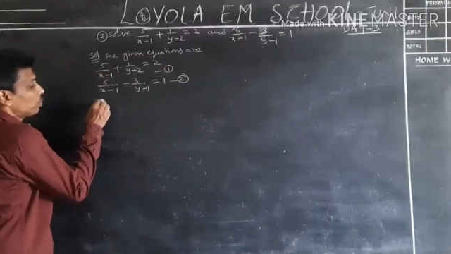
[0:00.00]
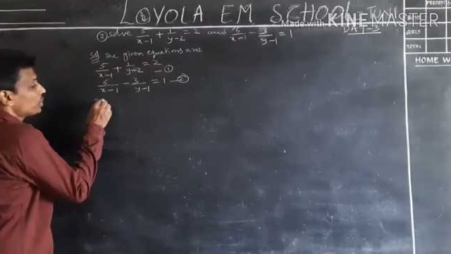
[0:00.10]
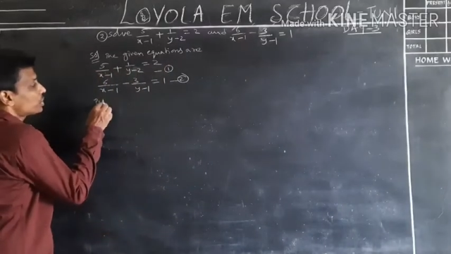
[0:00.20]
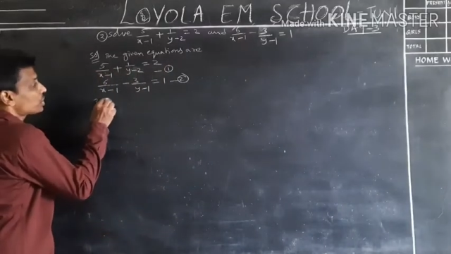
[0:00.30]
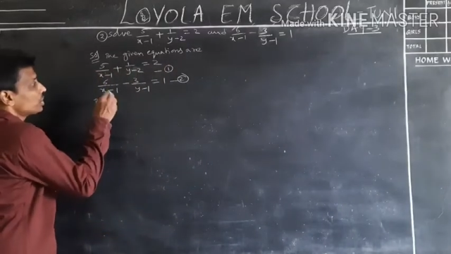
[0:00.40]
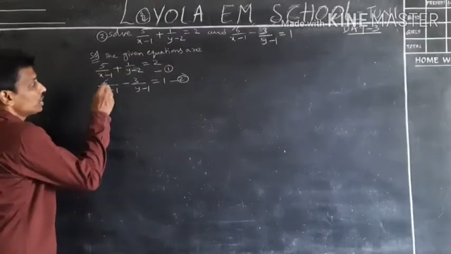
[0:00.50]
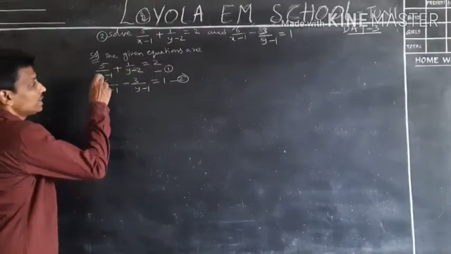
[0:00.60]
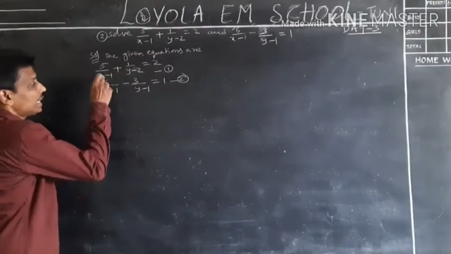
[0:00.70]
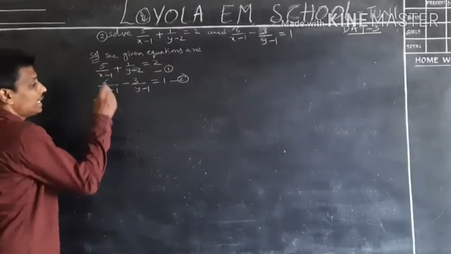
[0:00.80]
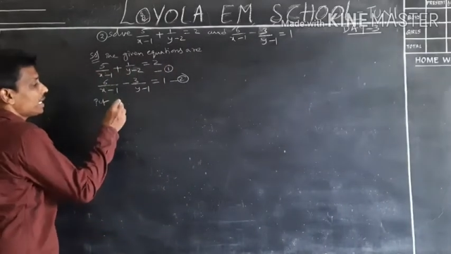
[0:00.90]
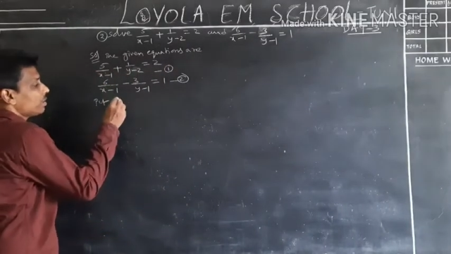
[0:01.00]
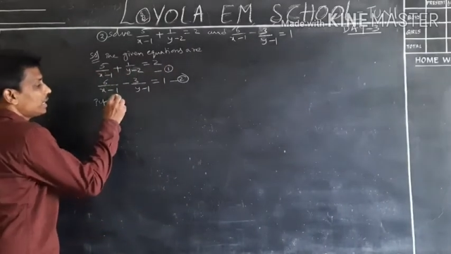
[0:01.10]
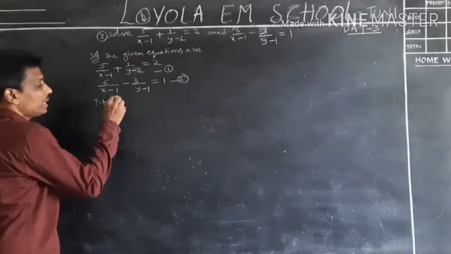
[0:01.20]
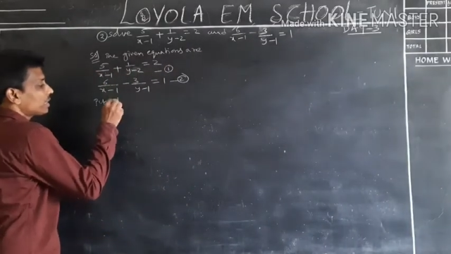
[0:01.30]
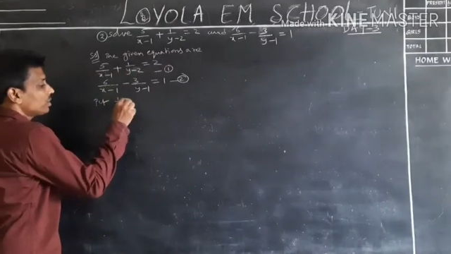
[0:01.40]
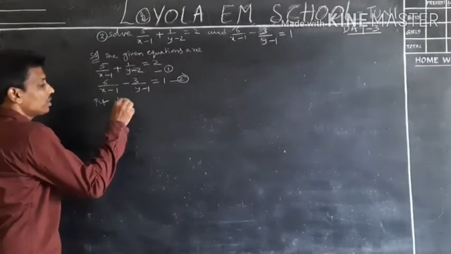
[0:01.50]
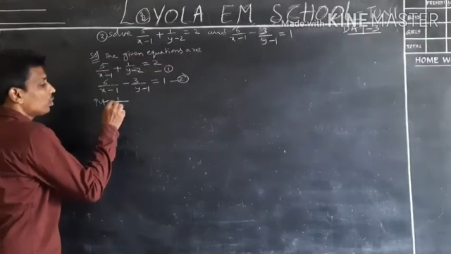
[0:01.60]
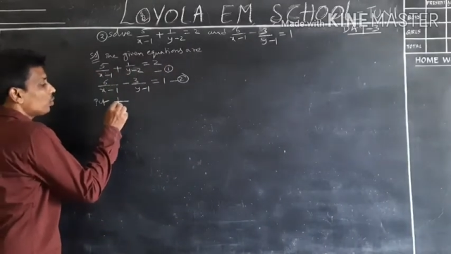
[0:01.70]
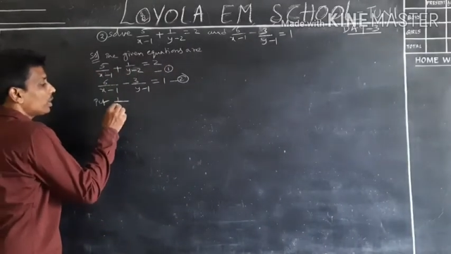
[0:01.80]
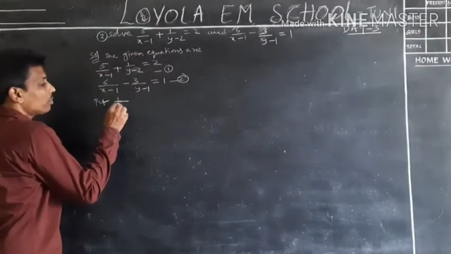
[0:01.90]
put the denominator
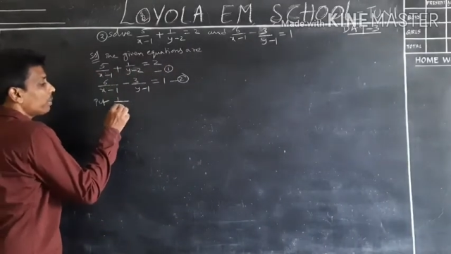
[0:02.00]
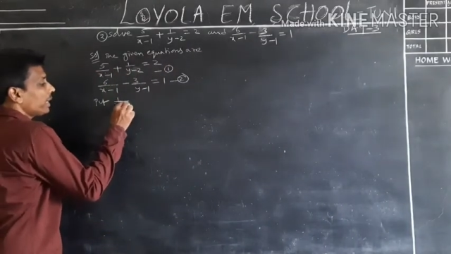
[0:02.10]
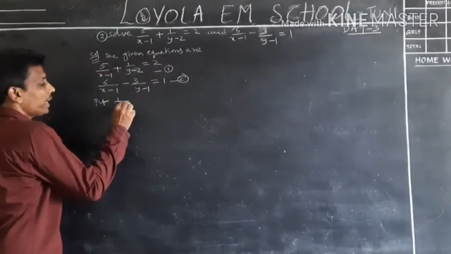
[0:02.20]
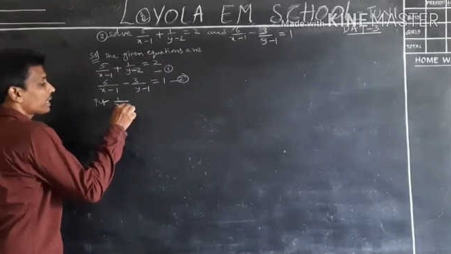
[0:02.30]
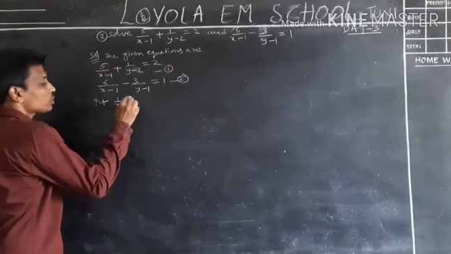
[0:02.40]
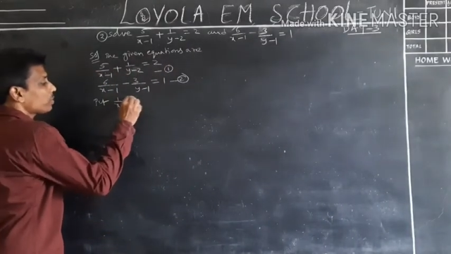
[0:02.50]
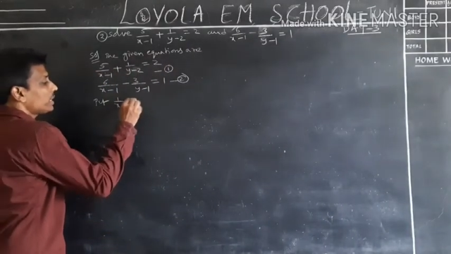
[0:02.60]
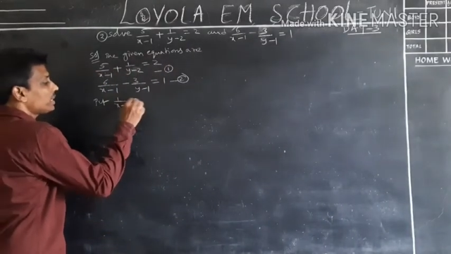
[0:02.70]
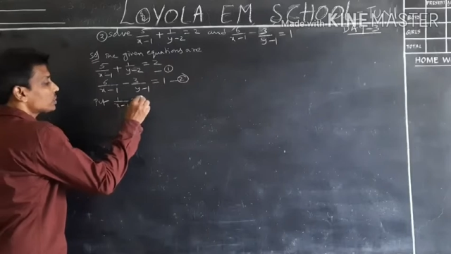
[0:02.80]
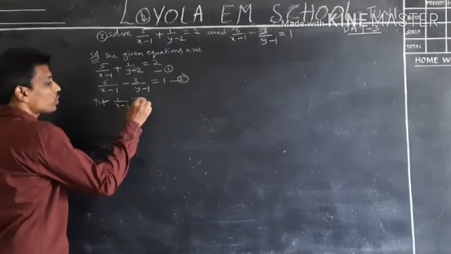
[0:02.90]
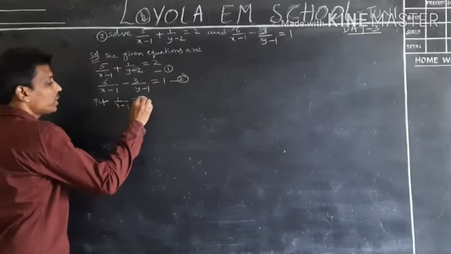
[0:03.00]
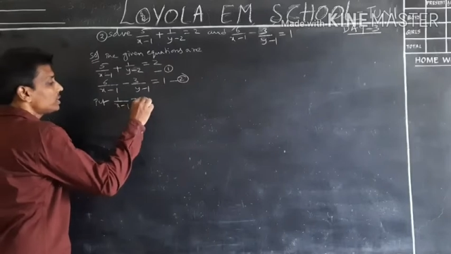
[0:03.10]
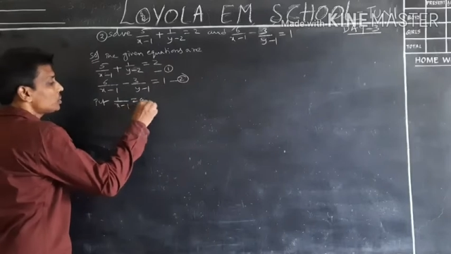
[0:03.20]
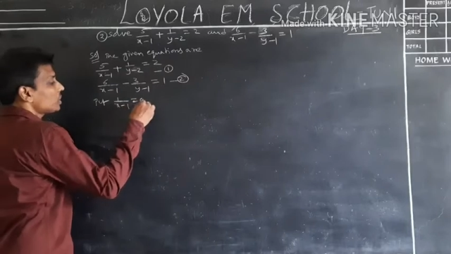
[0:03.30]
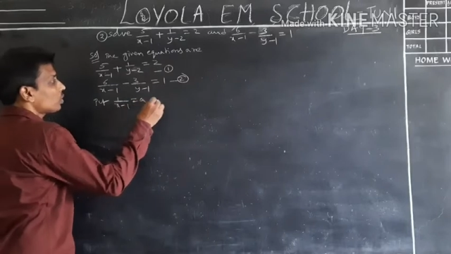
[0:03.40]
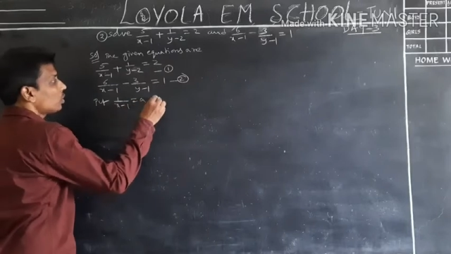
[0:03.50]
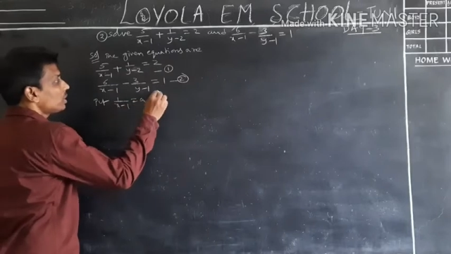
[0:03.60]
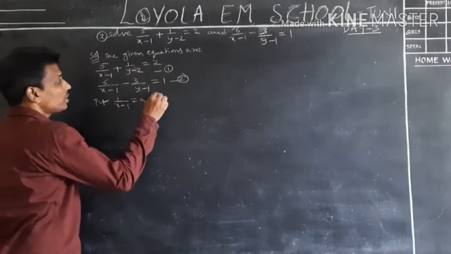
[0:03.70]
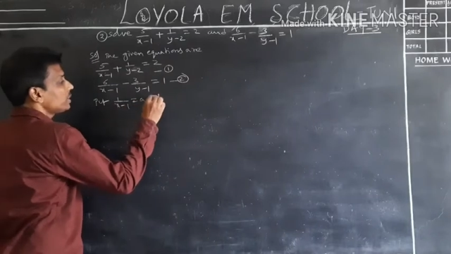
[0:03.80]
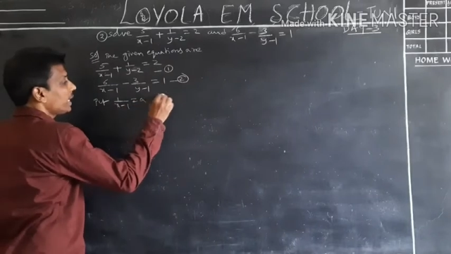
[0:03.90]
1 by x minus 1 is equal
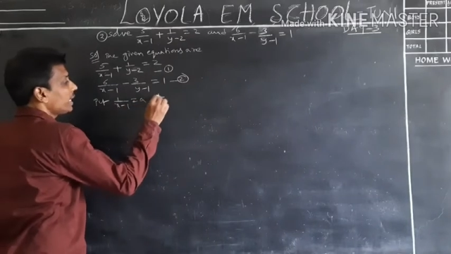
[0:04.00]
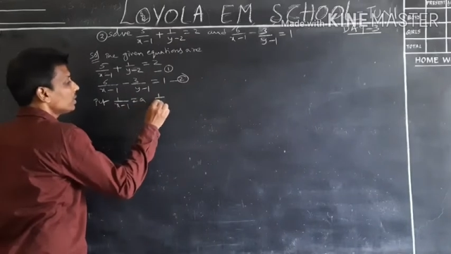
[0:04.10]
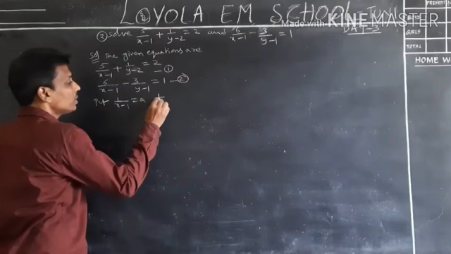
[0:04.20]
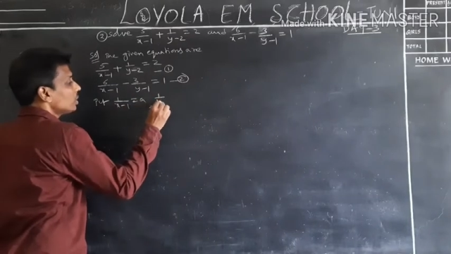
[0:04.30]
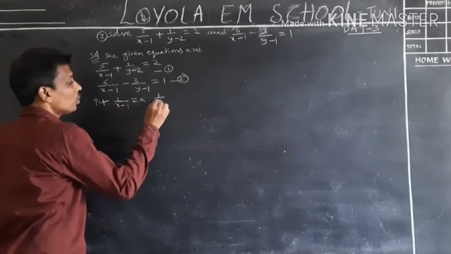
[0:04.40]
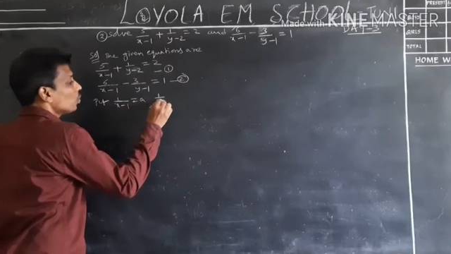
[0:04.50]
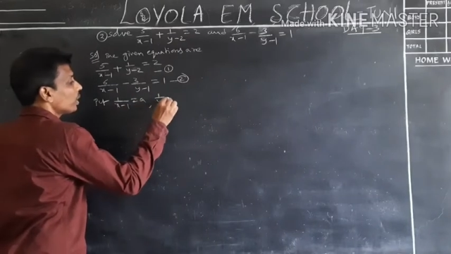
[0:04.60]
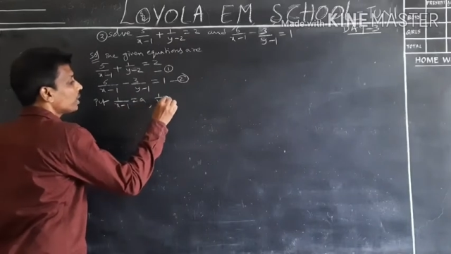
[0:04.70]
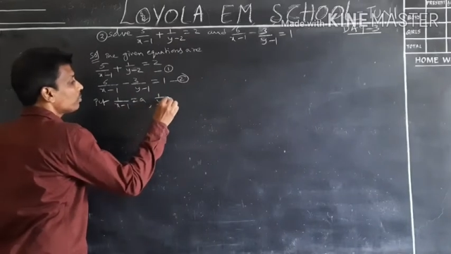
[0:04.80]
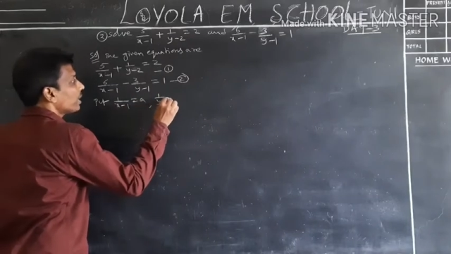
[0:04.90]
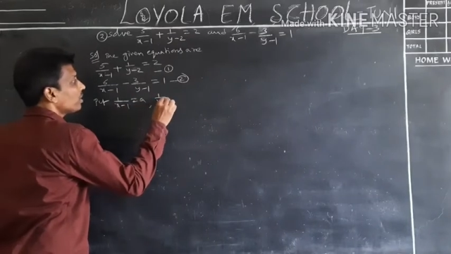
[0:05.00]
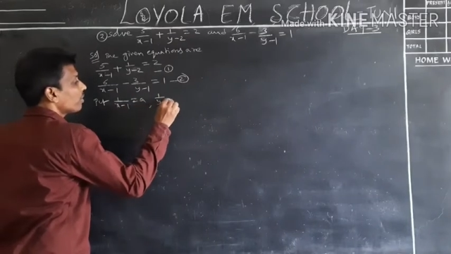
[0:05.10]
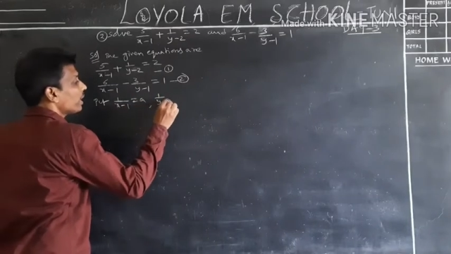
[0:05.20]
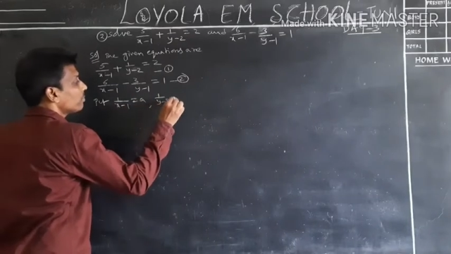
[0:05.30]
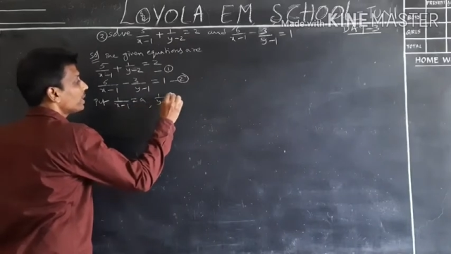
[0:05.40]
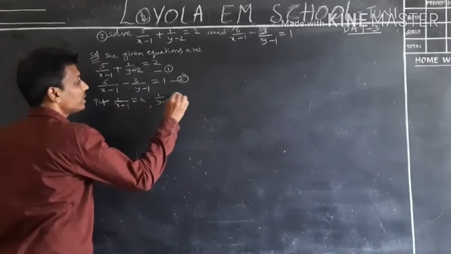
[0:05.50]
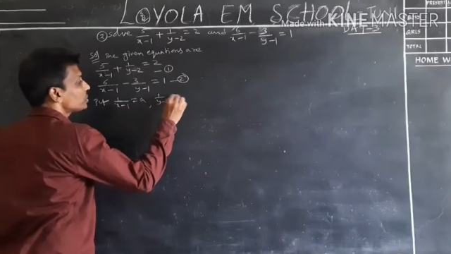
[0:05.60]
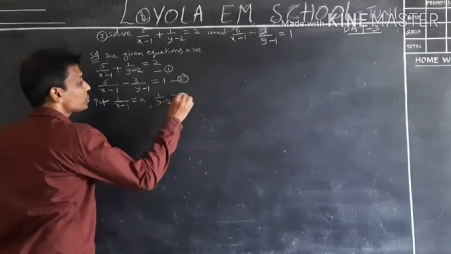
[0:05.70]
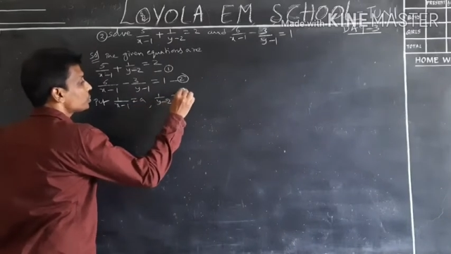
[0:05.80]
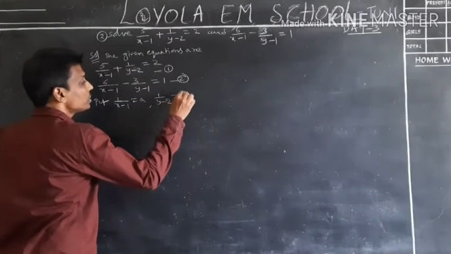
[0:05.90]
to a, 1 by y
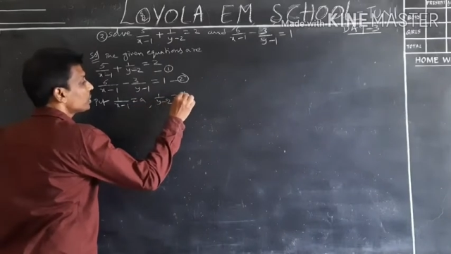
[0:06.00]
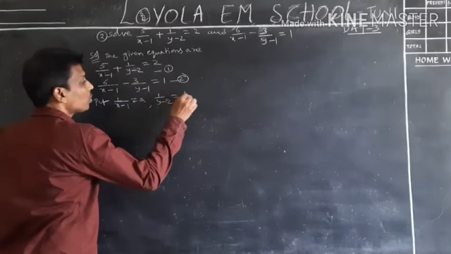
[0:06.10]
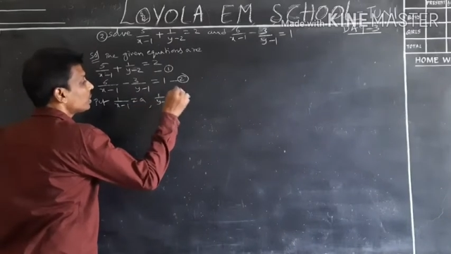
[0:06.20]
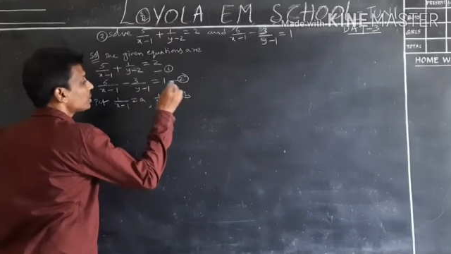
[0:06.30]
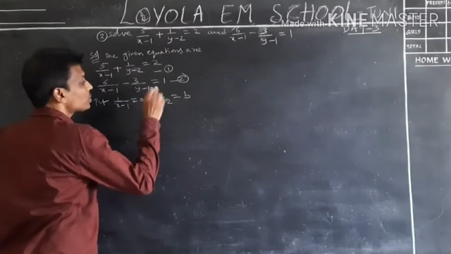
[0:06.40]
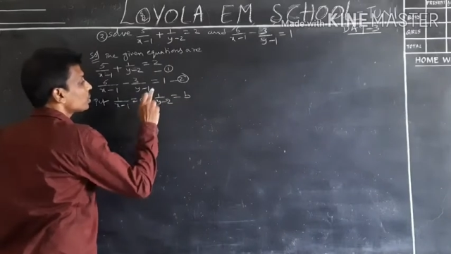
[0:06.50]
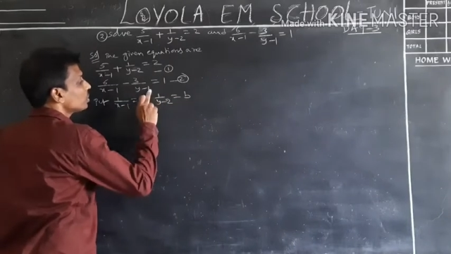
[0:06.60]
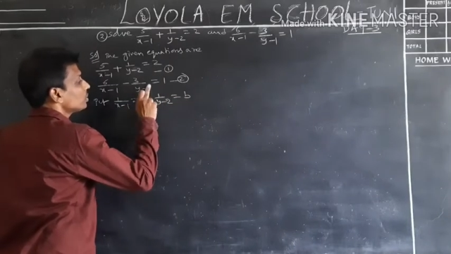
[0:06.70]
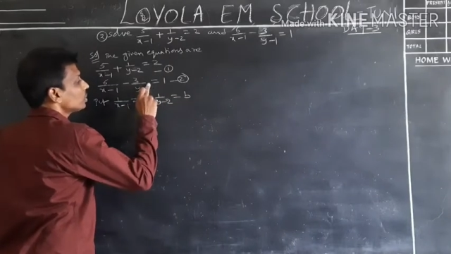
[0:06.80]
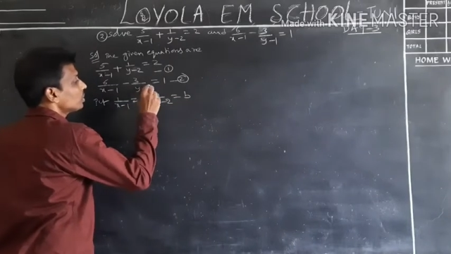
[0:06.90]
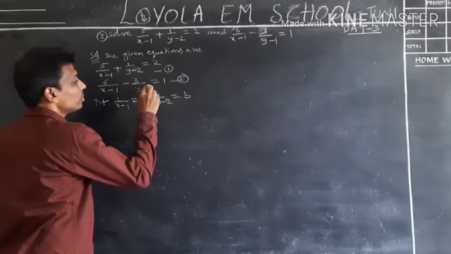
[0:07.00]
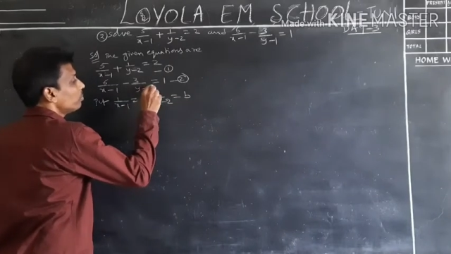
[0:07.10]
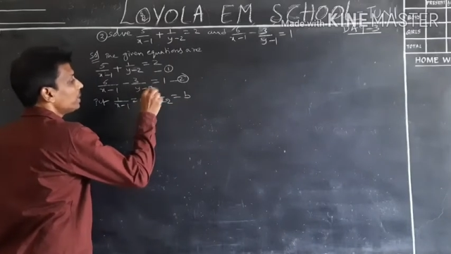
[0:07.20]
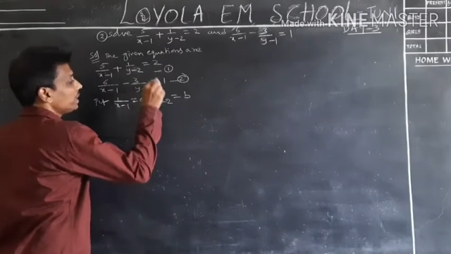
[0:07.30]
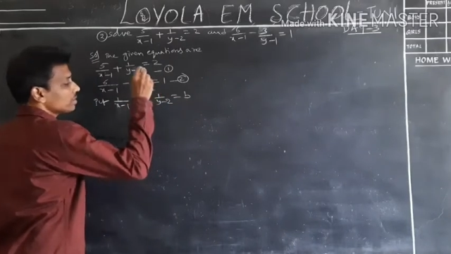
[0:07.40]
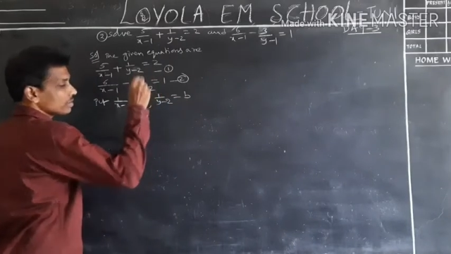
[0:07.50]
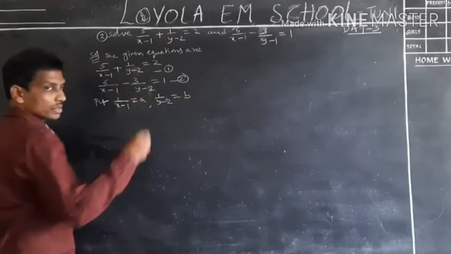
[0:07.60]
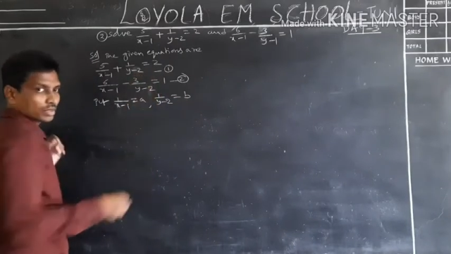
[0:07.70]
minus 2 equals to b.